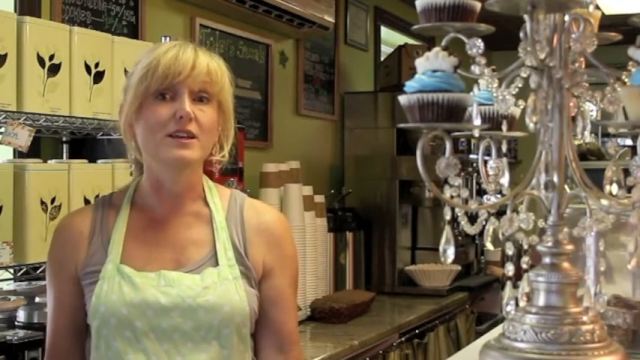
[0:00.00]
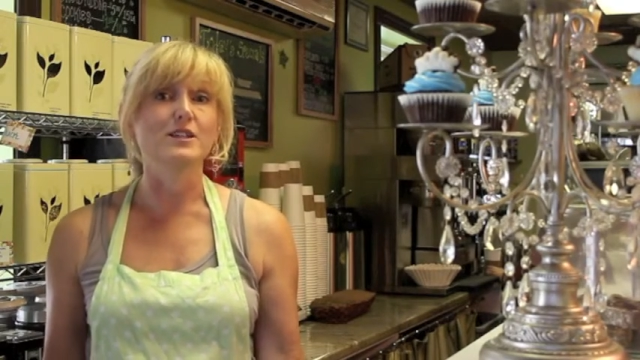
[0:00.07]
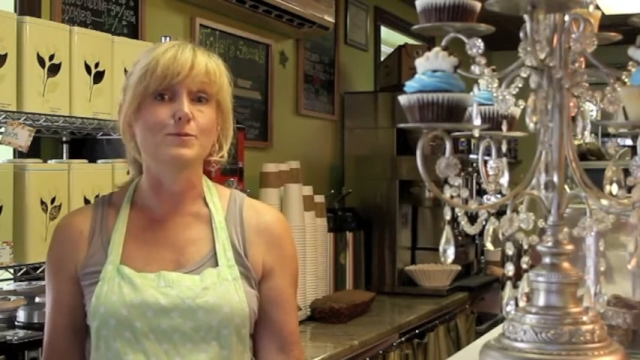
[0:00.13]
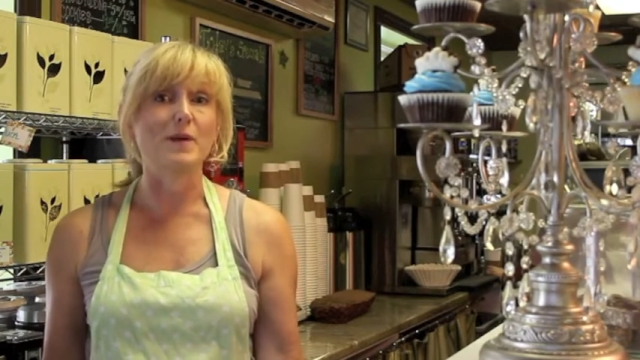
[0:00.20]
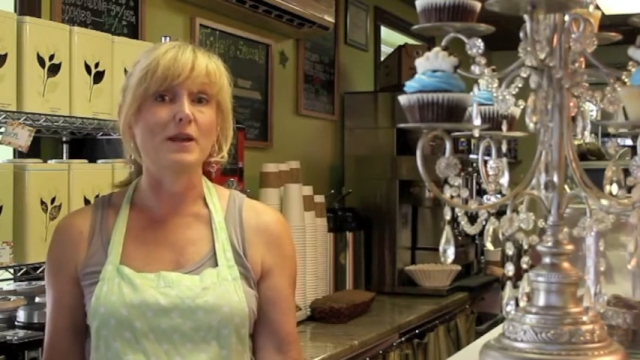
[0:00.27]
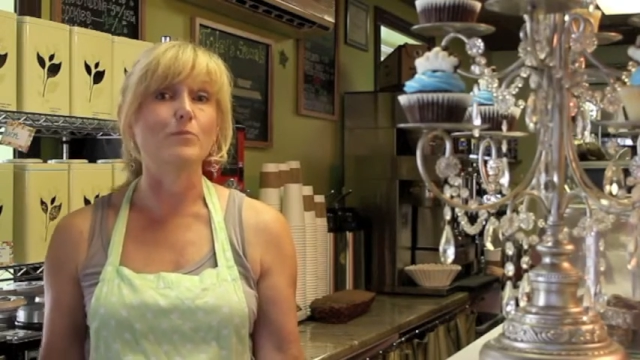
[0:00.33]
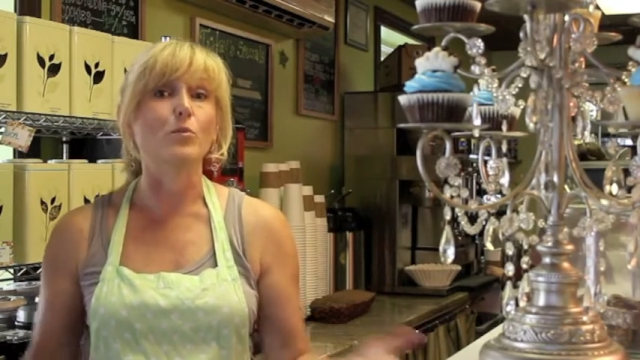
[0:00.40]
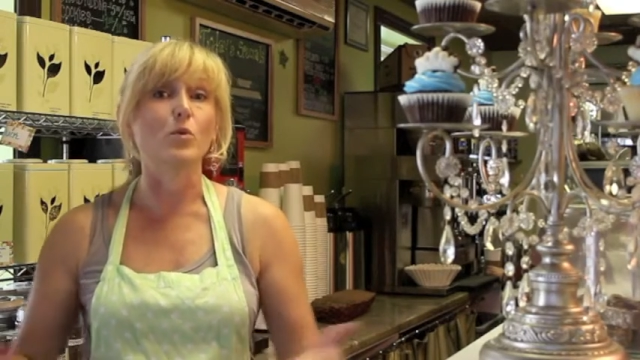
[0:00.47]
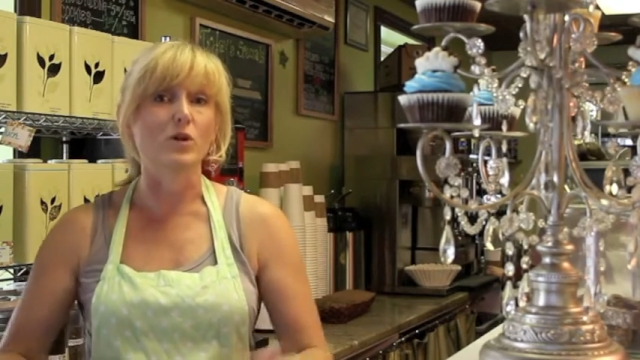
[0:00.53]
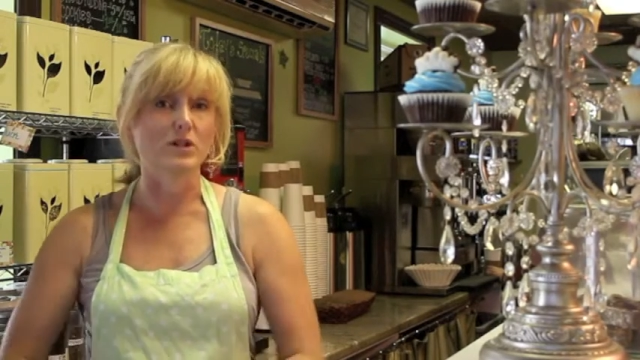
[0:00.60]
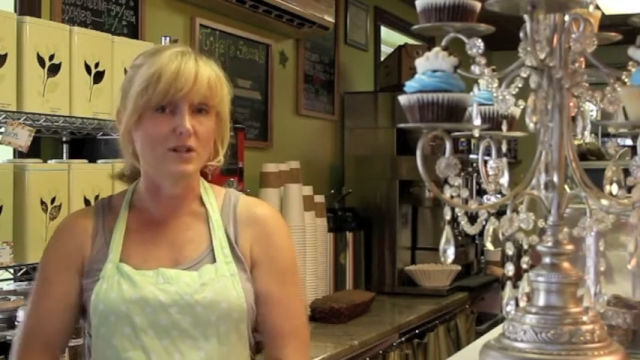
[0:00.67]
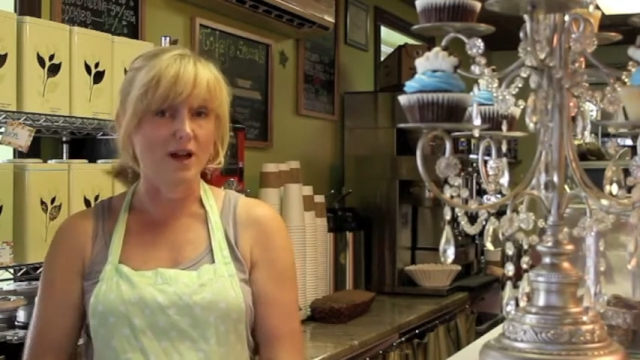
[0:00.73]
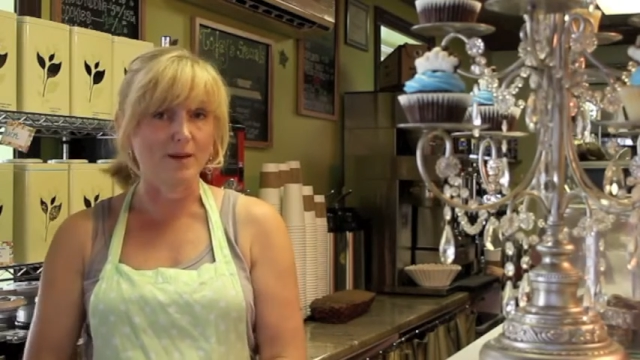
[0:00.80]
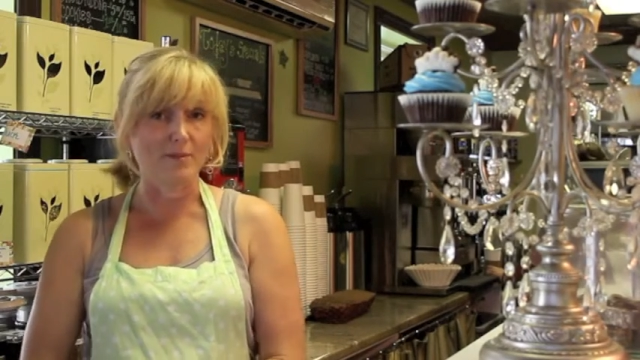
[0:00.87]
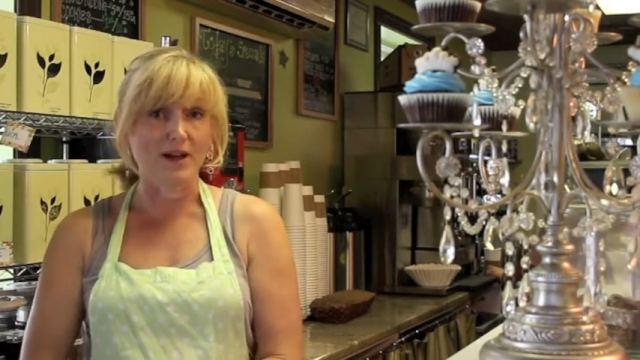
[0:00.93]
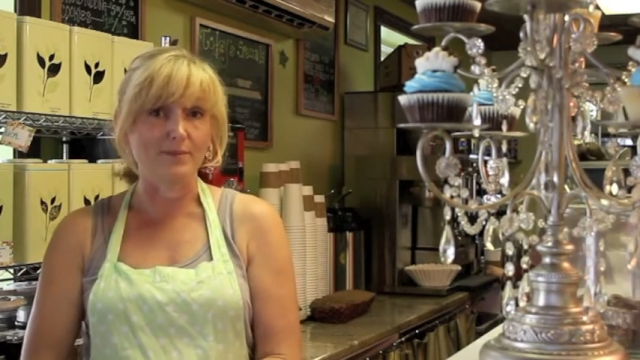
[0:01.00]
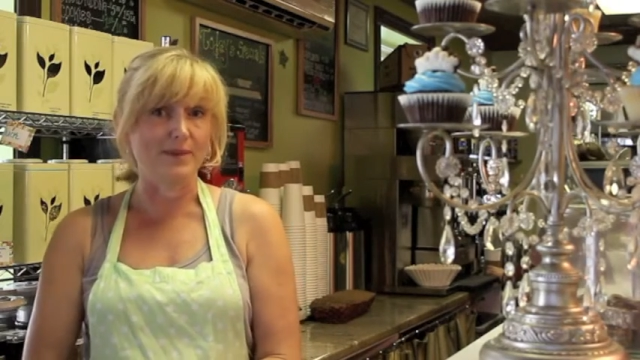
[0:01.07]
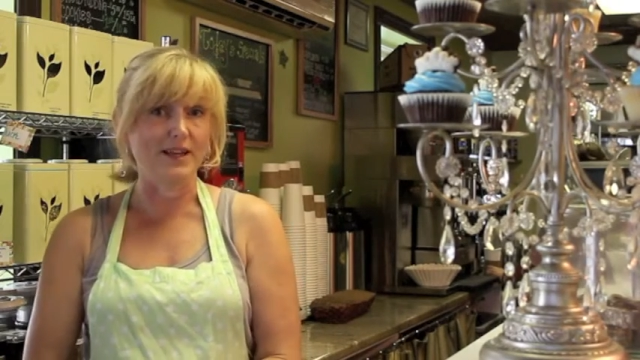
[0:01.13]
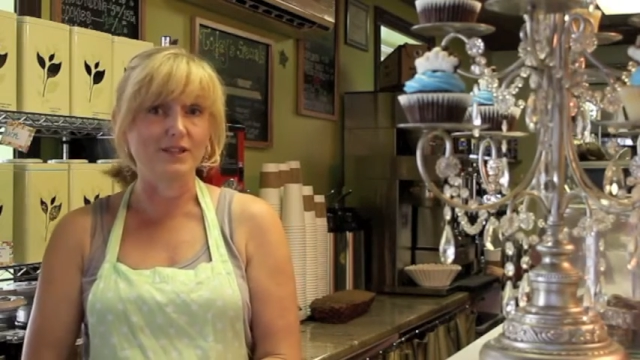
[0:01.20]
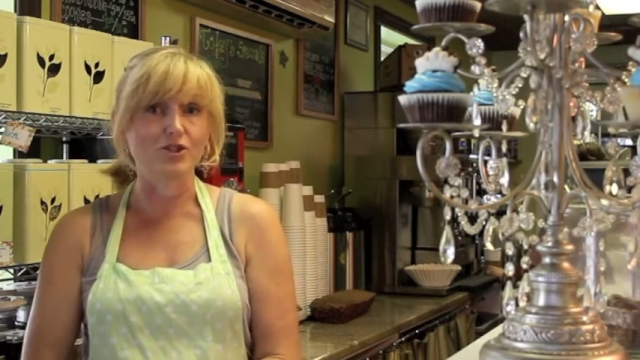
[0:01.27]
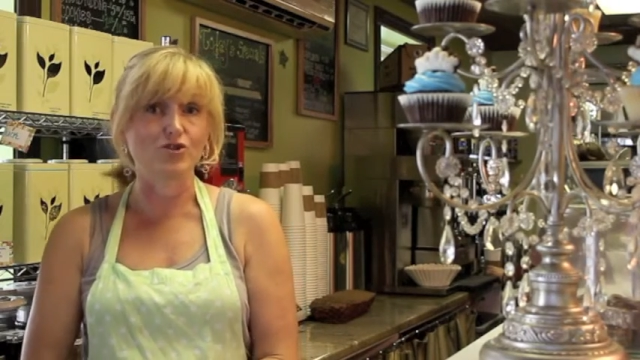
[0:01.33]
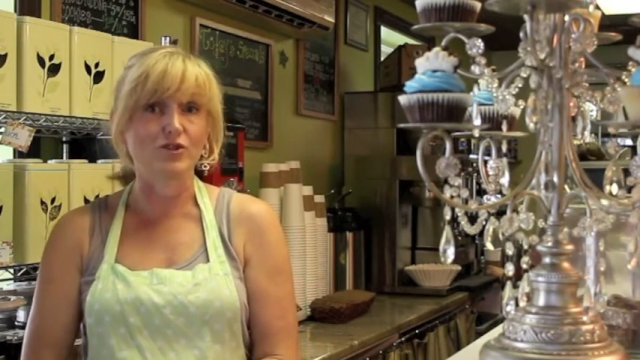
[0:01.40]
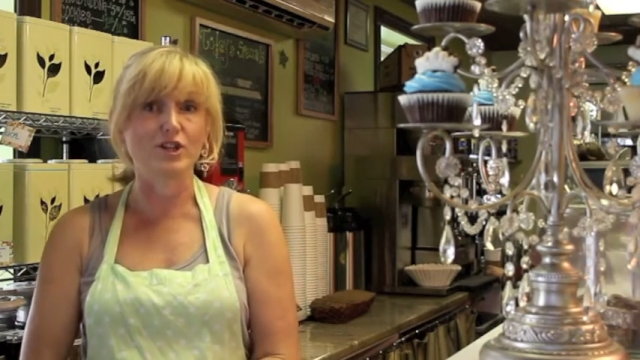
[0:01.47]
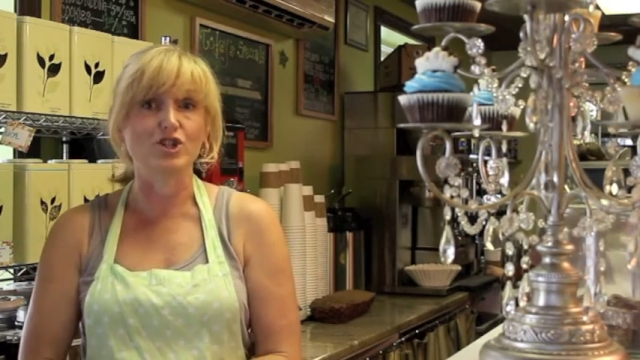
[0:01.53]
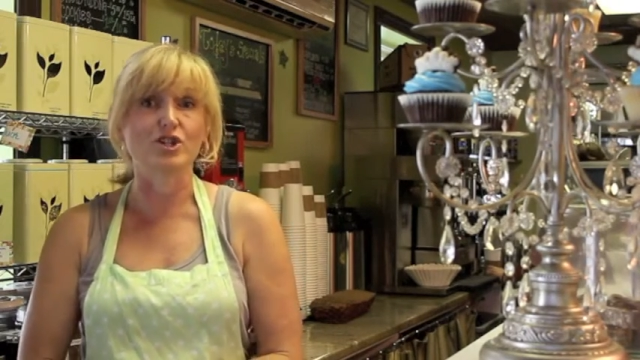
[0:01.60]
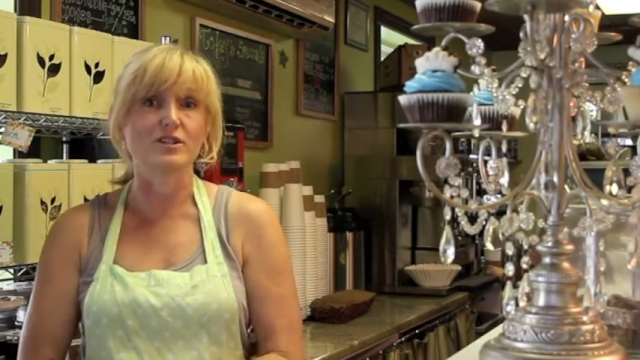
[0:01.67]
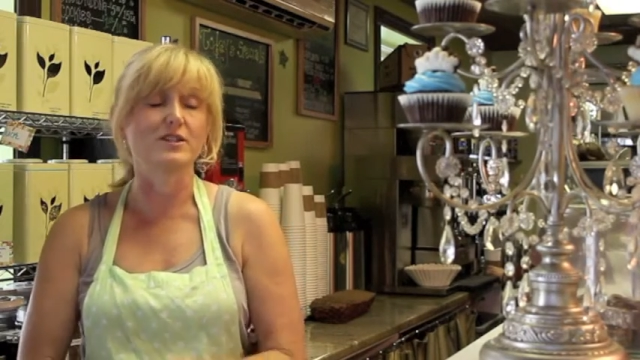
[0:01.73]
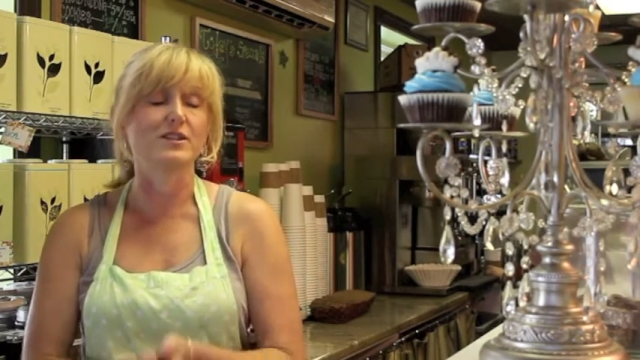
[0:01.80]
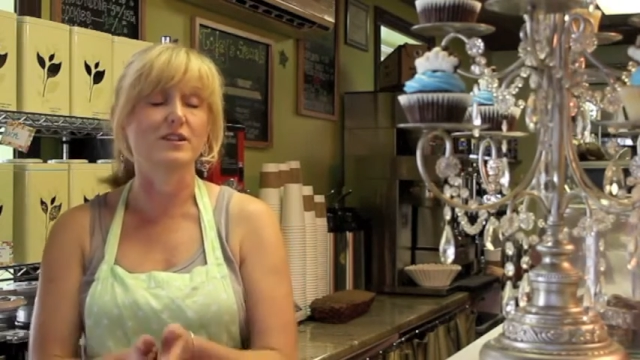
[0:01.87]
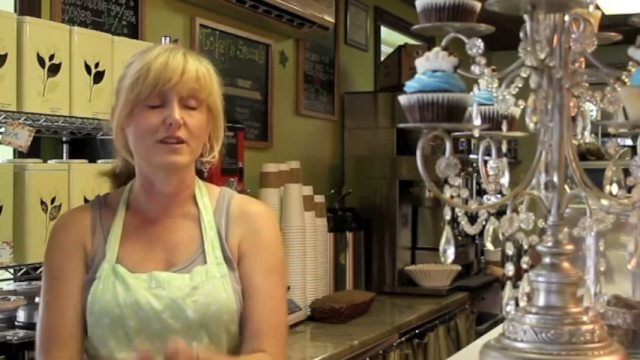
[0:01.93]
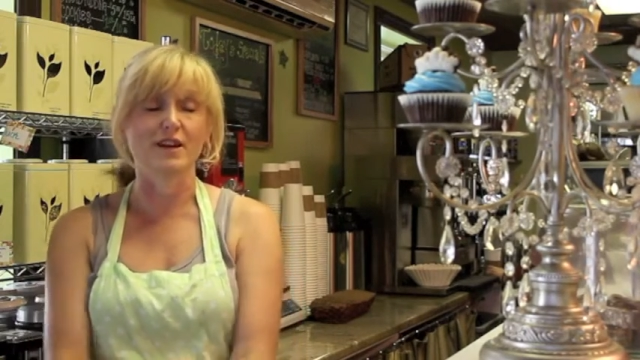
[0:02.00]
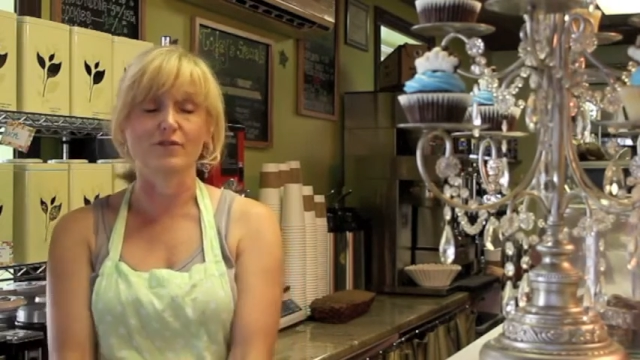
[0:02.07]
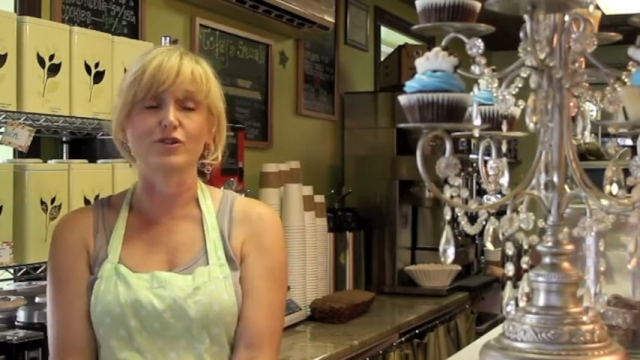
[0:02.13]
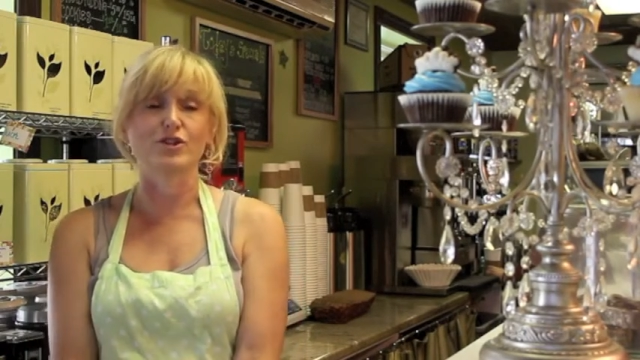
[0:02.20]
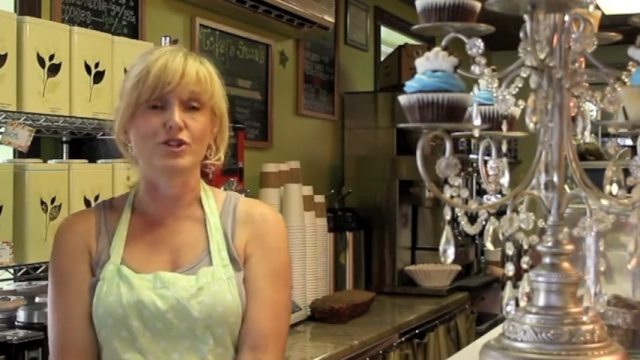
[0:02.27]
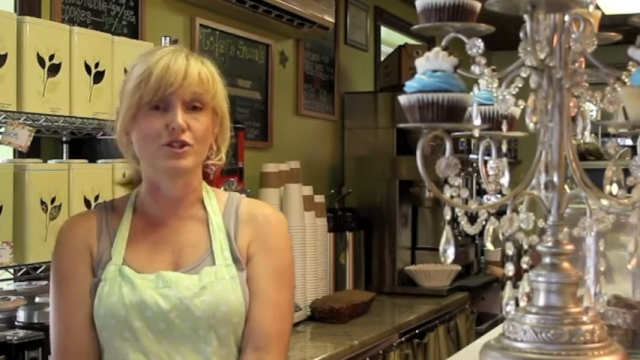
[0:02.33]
spent more time on Main Street just in an effort